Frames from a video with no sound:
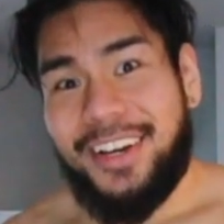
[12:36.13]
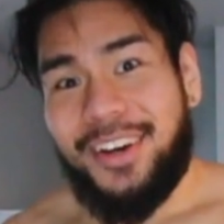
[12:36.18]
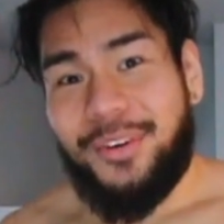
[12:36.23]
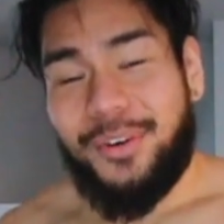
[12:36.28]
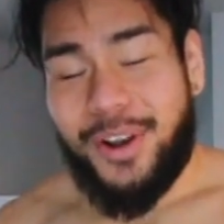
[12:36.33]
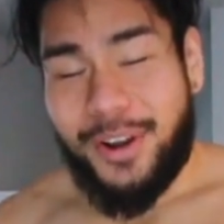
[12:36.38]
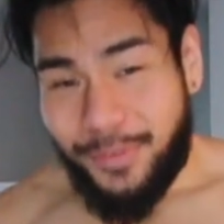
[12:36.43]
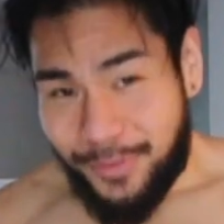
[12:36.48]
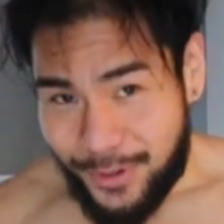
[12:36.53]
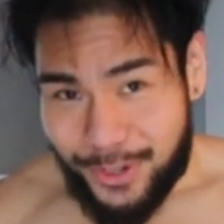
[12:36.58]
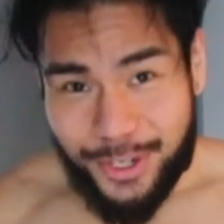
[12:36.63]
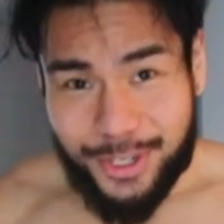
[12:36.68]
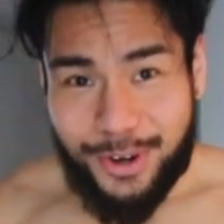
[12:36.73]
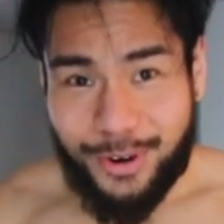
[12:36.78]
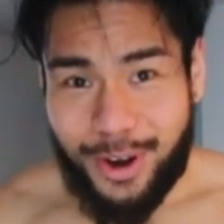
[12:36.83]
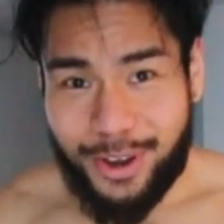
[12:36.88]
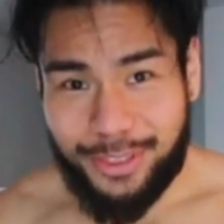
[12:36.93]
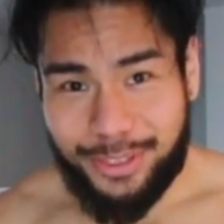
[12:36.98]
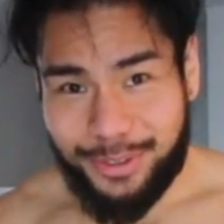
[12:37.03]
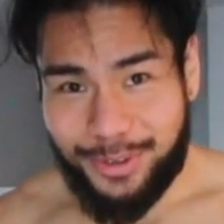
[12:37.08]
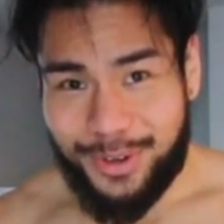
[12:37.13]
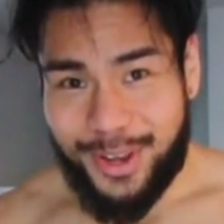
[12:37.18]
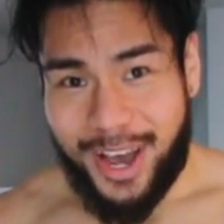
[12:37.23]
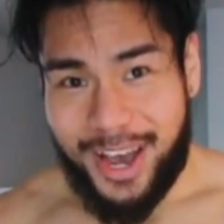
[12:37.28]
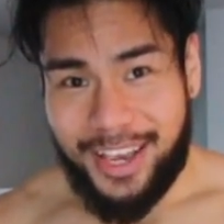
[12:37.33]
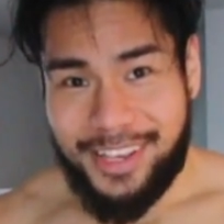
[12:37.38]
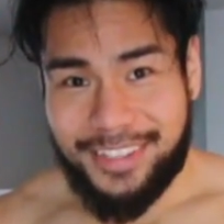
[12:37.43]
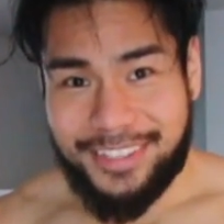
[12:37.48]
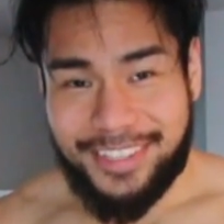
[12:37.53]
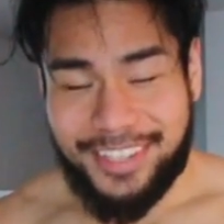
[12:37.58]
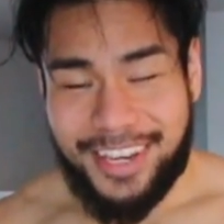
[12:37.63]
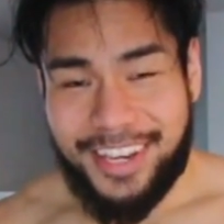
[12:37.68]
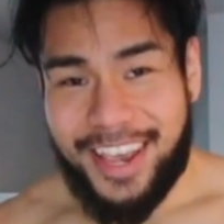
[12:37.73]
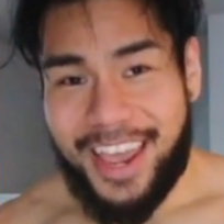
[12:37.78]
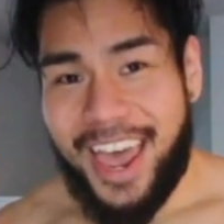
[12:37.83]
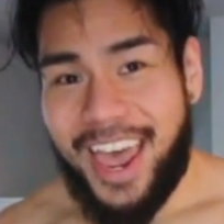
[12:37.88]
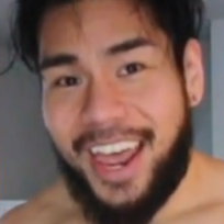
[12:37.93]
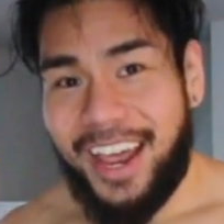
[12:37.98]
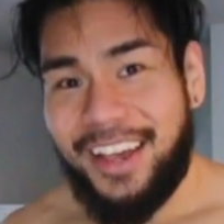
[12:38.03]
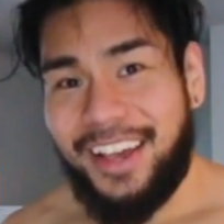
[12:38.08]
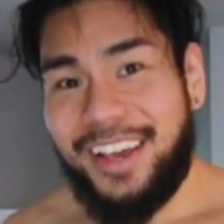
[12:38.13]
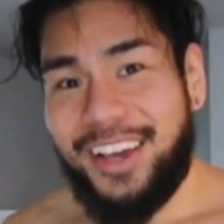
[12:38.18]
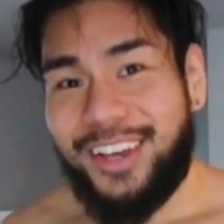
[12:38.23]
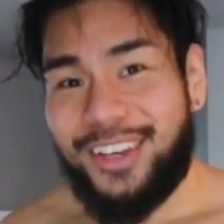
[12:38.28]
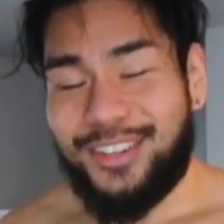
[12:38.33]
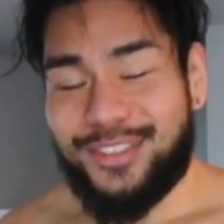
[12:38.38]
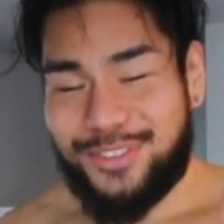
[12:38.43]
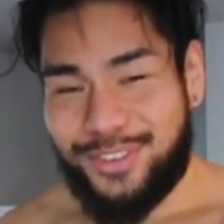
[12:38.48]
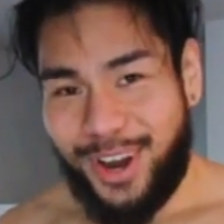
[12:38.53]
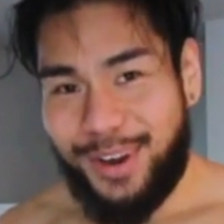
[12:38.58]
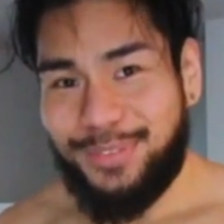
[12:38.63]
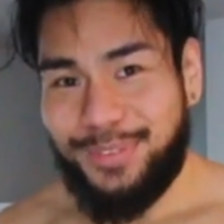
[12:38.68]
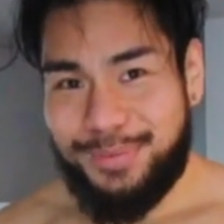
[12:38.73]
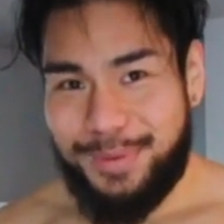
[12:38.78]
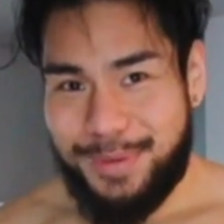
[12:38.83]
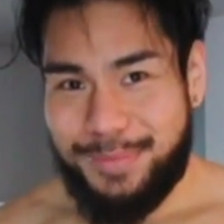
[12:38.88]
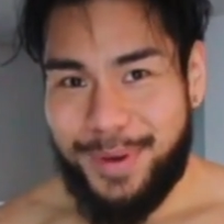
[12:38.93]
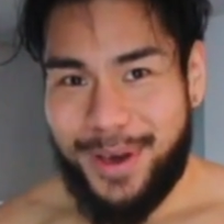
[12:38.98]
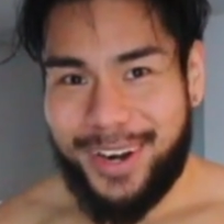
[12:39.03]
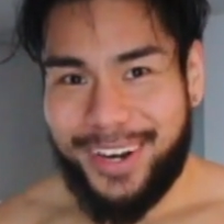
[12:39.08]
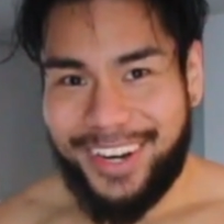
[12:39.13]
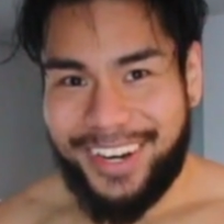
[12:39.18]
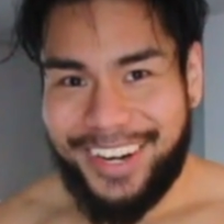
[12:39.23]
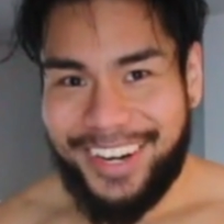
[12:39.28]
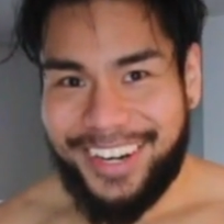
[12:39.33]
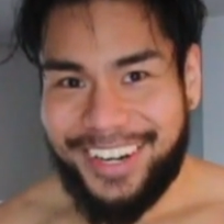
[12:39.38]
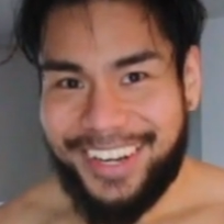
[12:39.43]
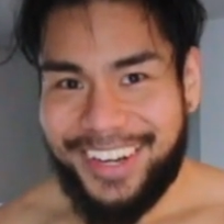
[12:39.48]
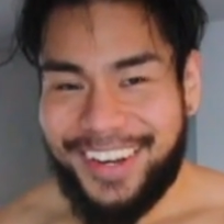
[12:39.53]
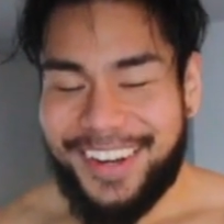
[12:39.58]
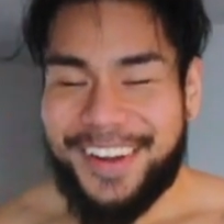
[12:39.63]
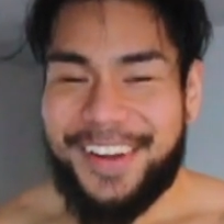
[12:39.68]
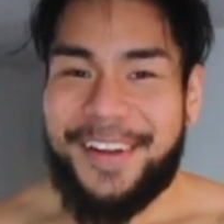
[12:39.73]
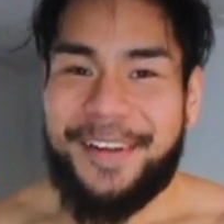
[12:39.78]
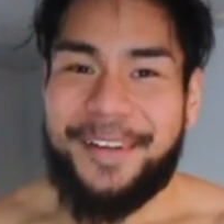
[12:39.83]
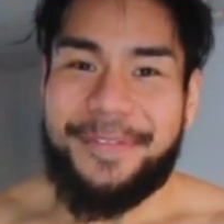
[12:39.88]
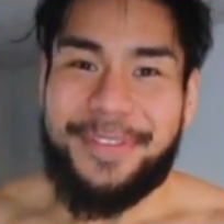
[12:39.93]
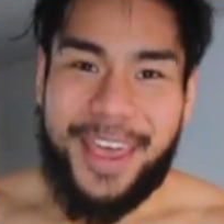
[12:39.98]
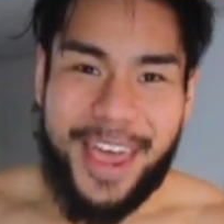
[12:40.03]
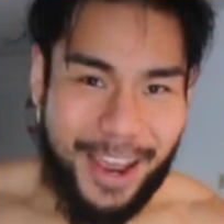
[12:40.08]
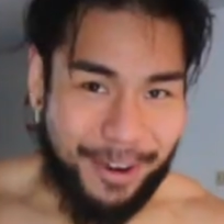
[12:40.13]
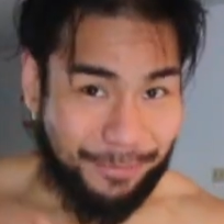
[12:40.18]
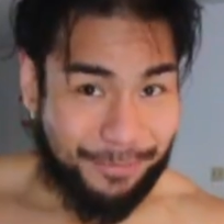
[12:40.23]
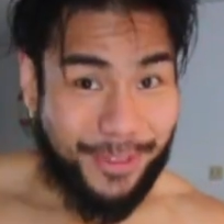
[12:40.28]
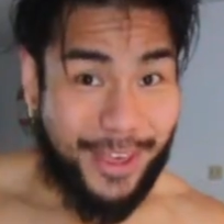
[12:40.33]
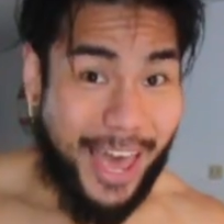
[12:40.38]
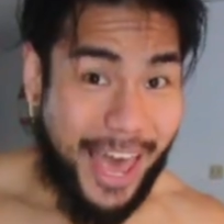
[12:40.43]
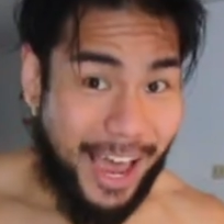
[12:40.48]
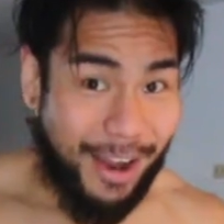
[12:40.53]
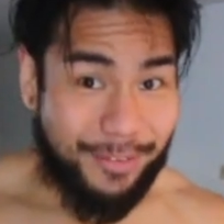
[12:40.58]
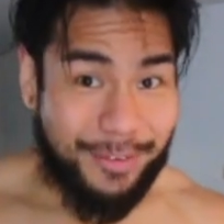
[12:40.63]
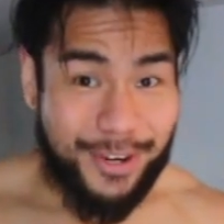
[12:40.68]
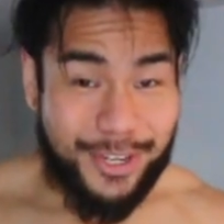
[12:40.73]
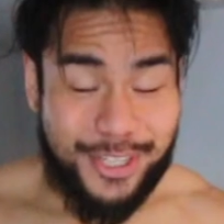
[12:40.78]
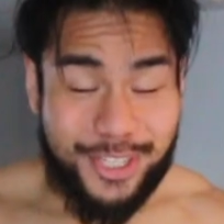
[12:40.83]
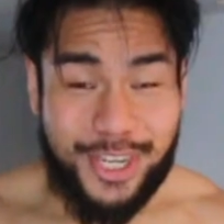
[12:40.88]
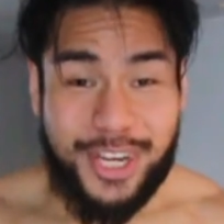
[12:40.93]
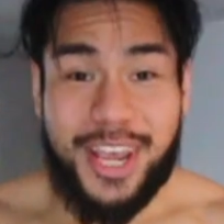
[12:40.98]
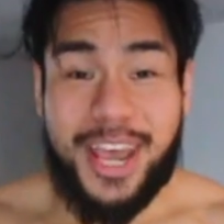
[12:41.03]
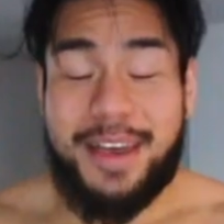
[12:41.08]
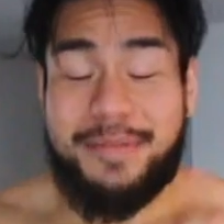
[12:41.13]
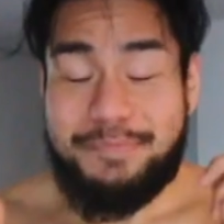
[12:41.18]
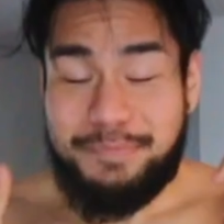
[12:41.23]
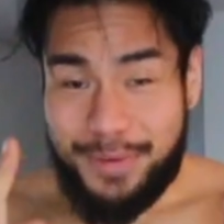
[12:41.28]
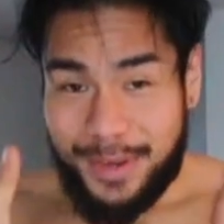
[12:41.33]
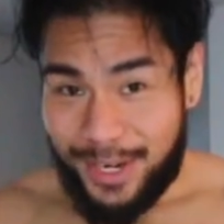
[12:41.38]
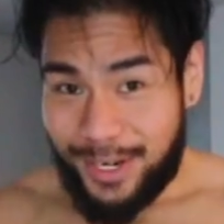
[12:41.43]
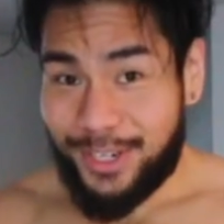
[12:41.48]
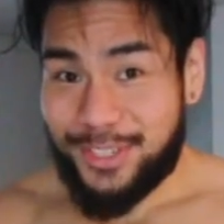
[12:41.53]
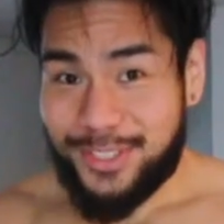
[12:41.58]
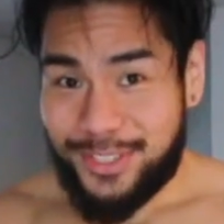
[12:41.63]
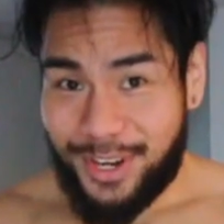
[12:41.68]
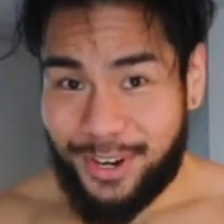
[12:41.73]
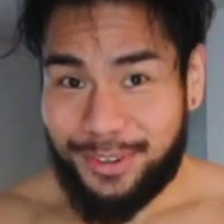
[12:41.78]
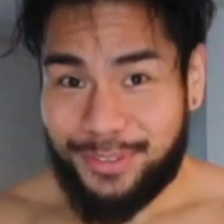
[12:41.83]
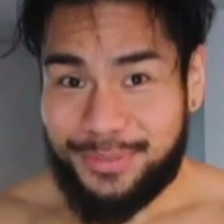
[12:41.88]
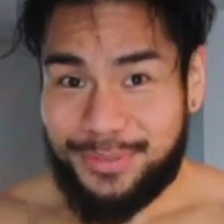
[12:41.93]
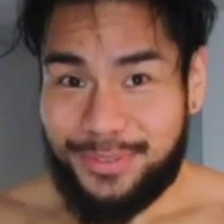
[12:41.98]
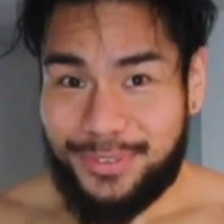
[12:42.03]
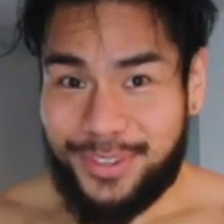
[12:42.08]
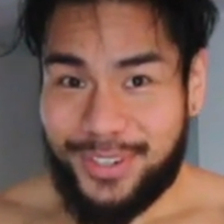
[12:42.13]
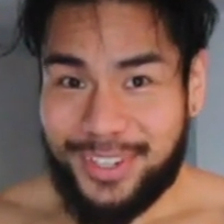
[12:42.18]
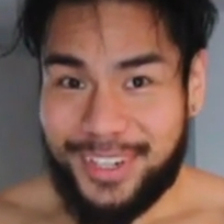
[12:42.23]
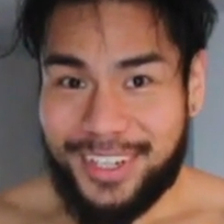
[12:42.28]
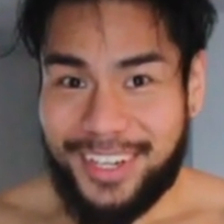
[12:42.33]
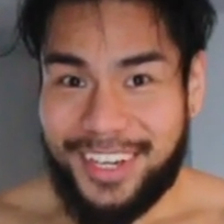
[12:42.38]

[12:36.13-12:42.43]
whatever you're going through, guys, strive to be better, F the average, and be yourself.